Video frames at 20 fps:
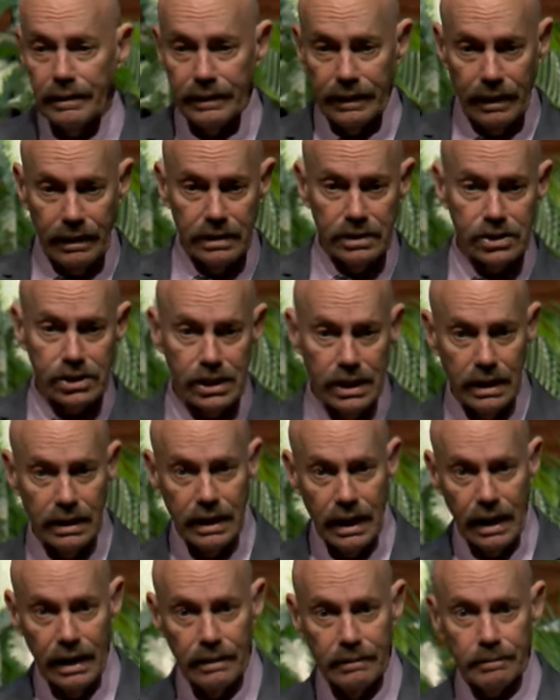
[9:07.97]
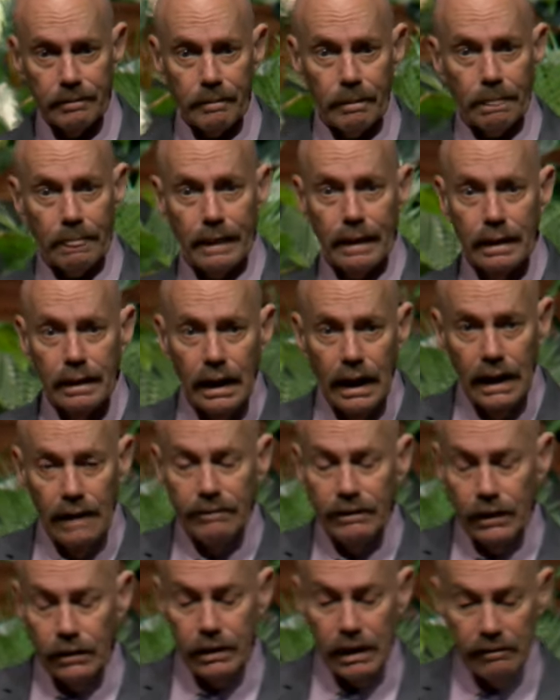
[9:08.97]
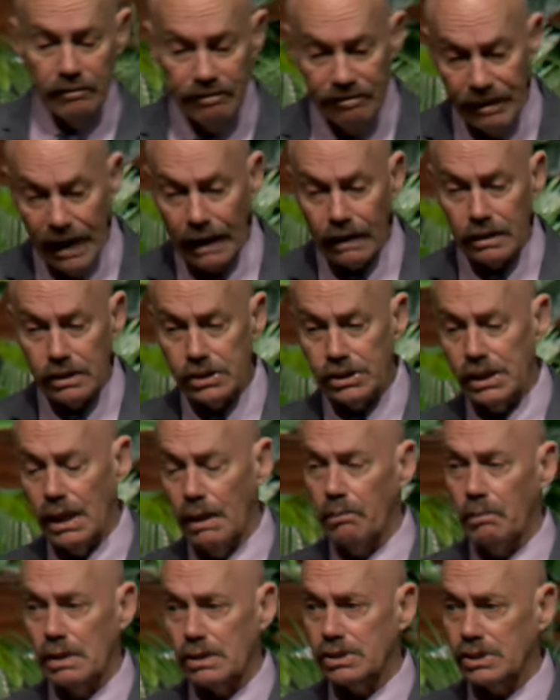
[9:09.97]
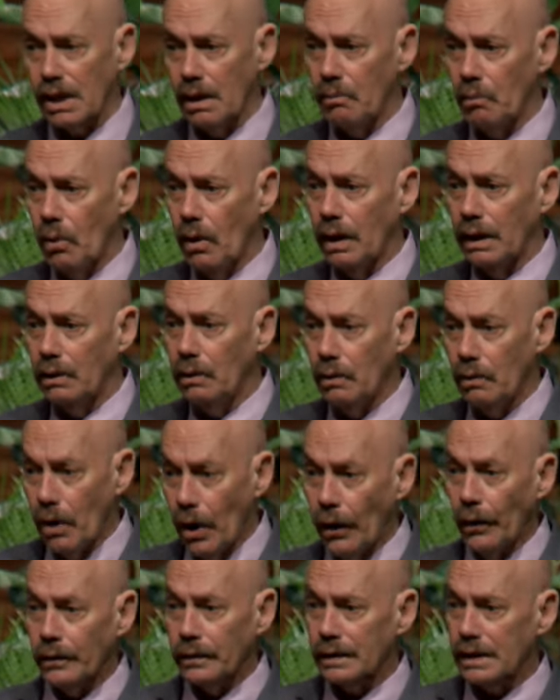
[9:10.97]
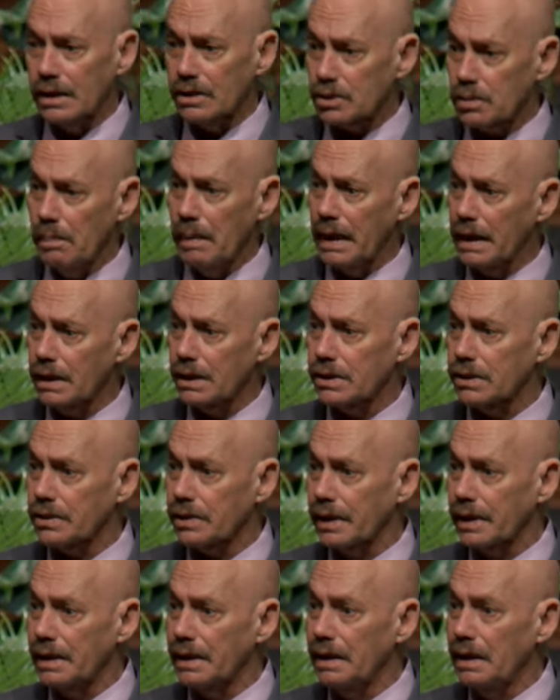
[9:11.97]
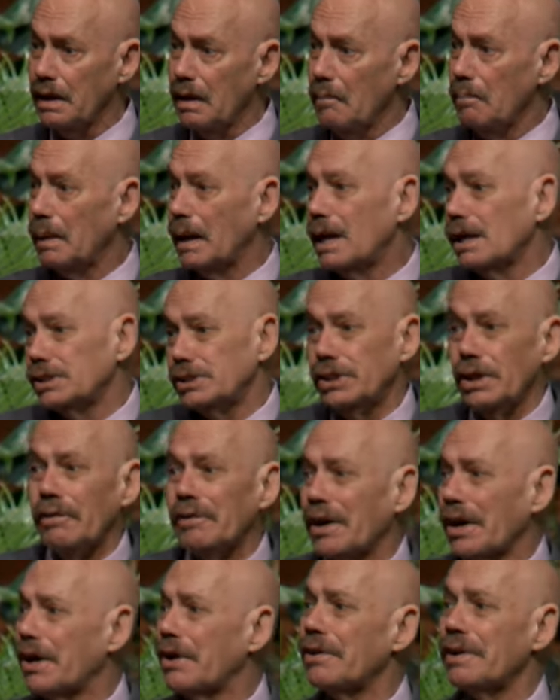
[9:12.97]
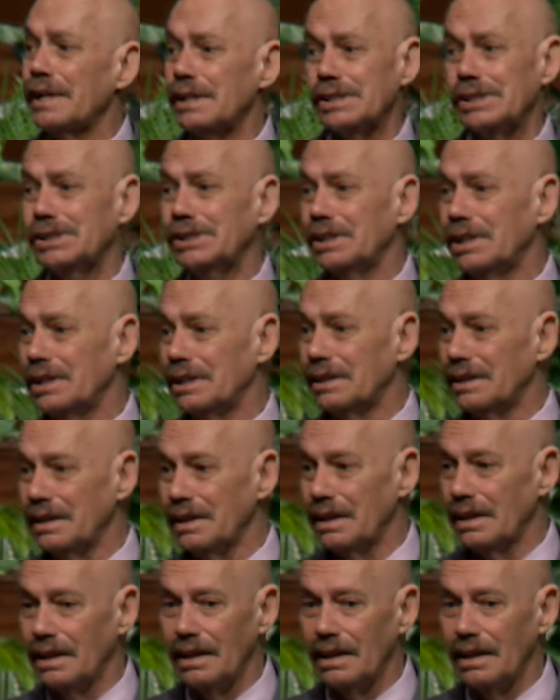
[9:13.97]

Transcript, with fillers: You understand that? If you can fellowship with someone who hurt this ministry because you're a Christian,